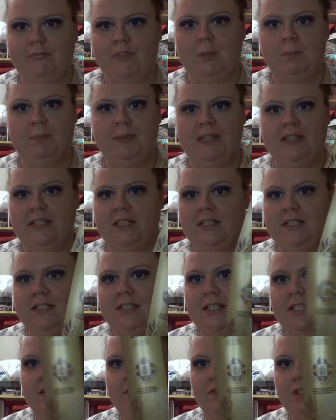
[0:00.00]
But
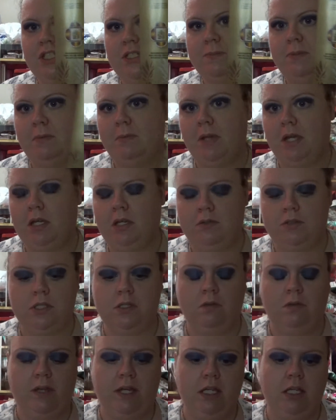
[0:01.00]
these have just been my
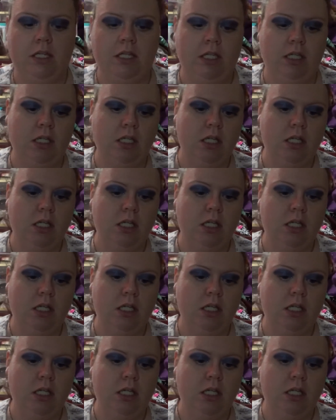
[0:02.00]
go-to lately.